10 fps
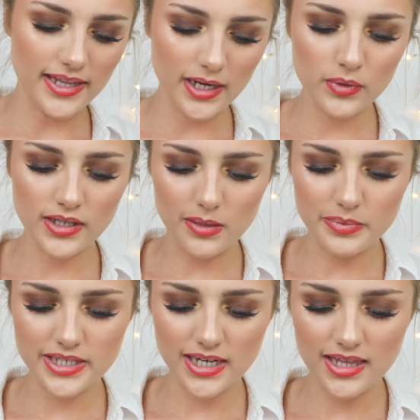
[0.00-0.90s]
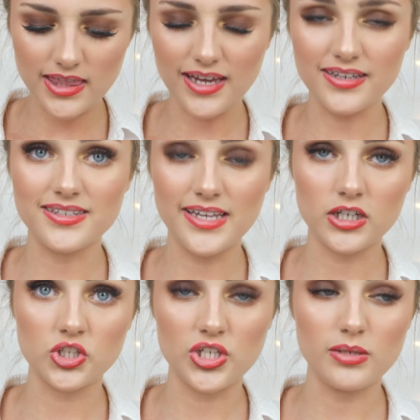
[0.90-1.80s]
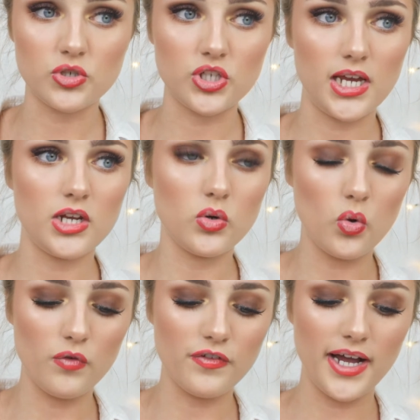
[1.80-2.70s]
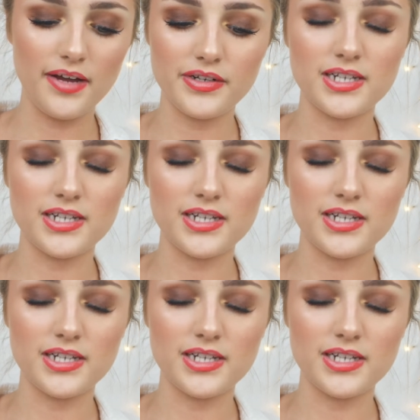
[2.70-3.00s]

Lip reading: liquid lipstick in the exact same shade 05,